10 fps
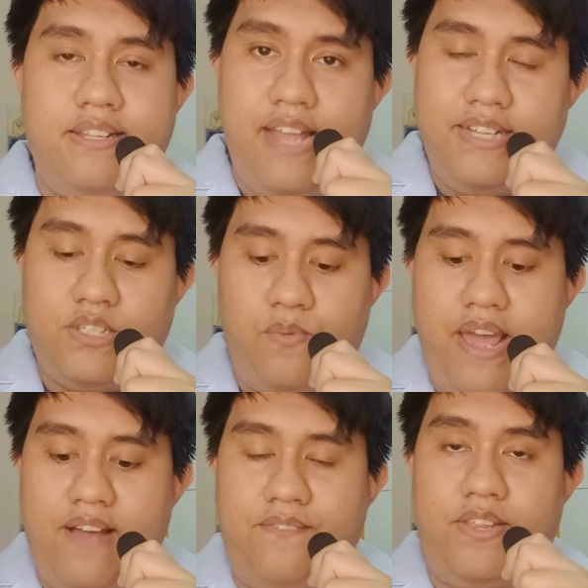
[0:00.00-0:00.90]
Next, we
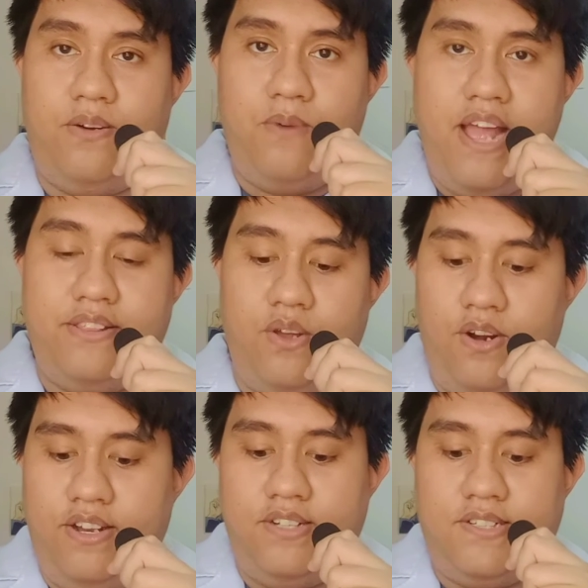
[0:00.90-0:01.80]
have the red
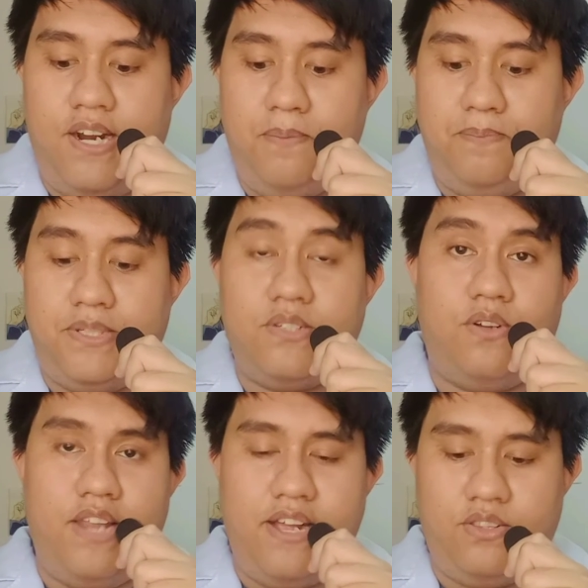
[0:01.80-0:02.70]
or the sharps
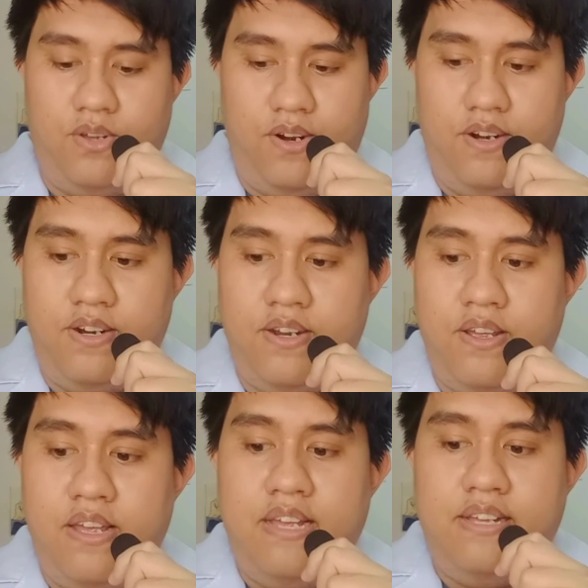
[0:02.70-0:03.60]
collector.
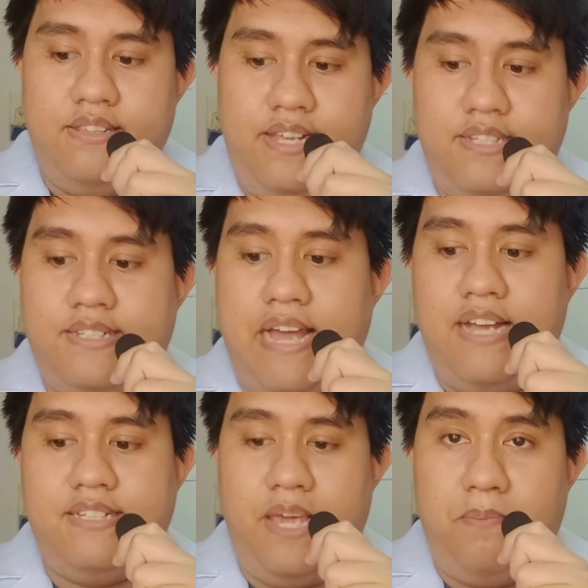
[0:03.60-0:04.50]
This
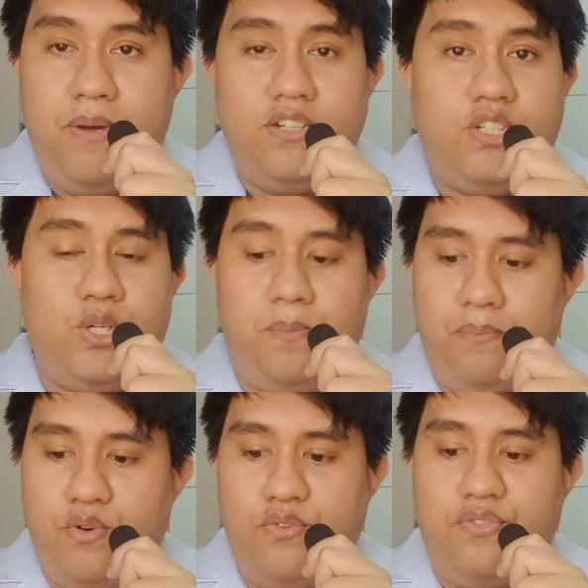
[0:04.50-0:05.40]
has a
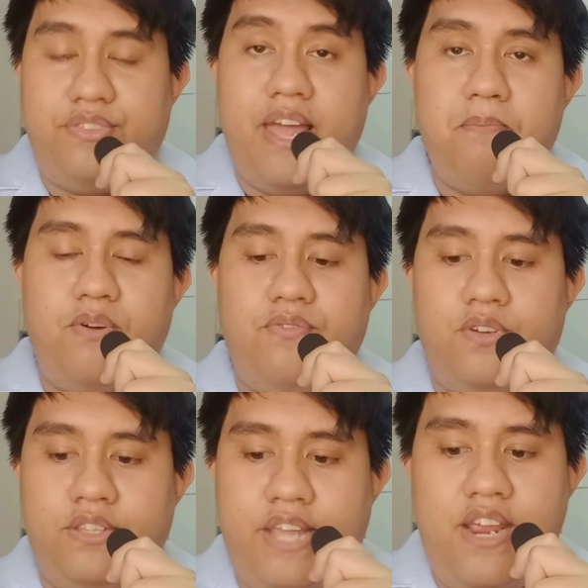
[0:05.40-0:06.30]
puncture-proof type of
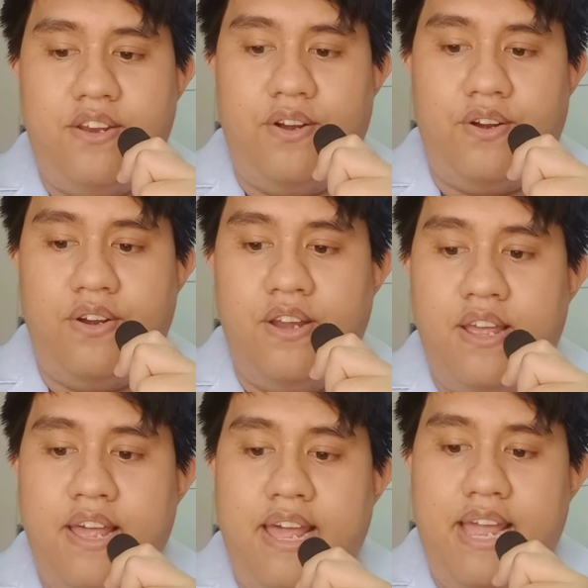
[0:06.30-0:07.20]
container,
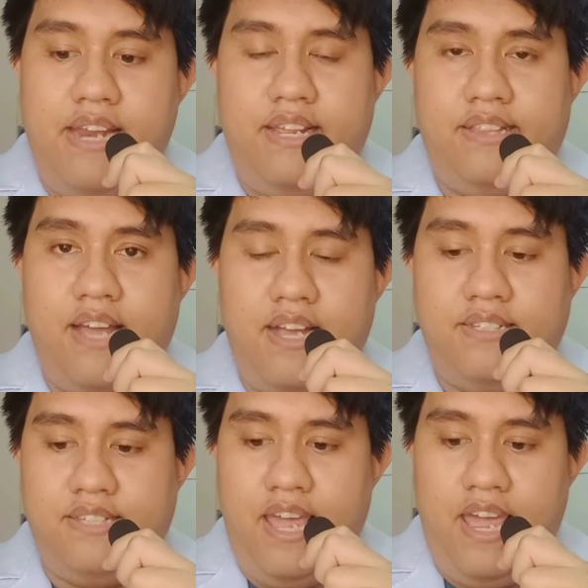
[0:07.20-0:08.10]
and it
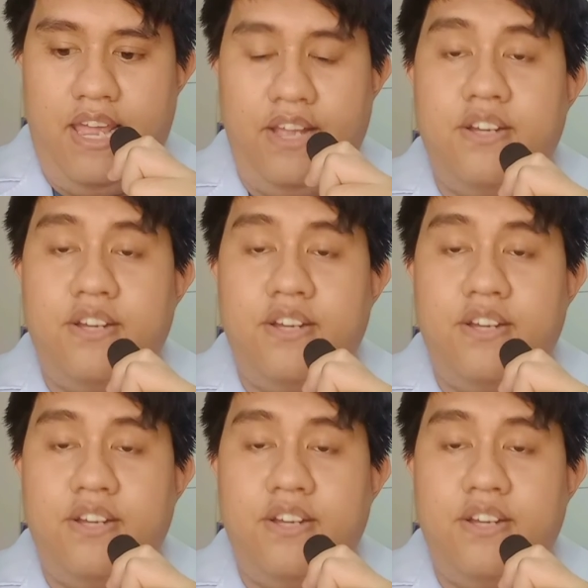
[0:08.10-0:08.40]
has a